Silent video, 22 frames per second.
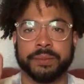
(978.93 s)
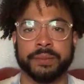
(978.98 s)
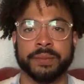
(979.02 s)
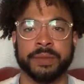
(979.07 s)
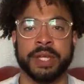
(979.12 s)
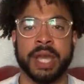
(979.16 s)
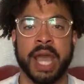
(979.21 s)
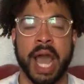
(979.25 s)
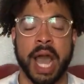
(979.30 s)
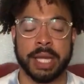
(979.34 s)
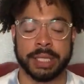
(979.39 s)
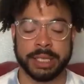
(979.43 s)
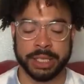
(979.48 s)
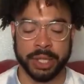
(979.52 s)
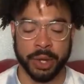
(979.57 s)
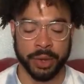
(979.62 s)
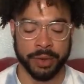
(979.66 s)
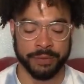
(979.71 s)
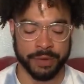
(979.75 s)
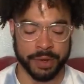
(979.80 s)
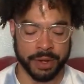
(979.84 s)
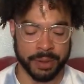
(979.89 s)
Yeah, so
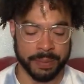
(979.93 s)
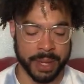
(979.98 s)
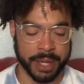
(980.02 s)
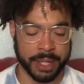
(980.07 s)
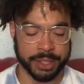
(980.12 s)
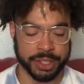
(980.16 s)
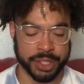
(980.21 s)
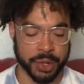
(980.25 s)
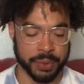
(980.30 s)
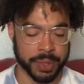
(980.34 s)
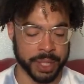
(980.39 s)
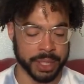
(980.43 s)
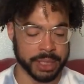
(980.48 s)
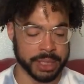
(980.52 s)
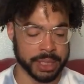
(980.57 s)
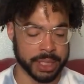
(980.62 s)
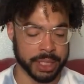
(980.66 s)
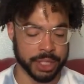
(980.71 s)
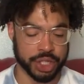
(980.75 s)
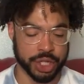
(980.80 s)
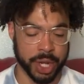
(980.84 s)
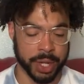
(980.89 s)
if anybody donates
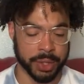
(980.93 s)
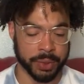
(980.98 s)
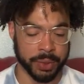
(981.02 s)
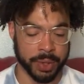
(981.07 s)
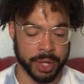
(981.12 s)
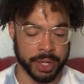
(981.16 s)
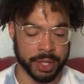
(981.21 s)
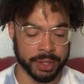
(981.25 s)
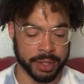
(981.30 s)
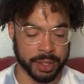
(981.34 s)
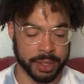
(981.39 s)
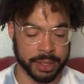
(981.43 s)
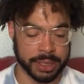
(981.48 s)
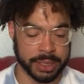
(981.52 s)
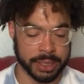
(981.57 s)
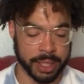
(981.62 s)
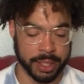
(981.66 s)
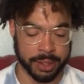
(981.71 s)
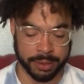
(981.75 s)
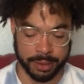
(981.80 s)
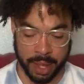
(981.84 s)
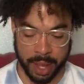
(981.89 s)
to the channel or anything else
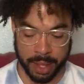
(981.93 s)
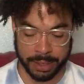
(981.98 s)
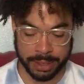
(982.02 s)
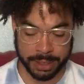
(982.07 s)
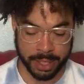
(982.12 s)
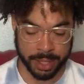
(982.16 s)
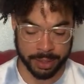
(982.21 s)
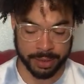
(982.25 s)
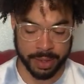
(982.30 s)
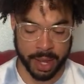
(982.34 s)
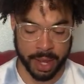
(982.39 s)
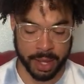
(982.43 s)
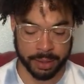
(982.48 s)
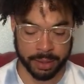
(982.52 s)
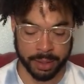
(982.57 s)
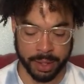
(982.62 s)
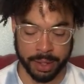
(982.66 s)
like that,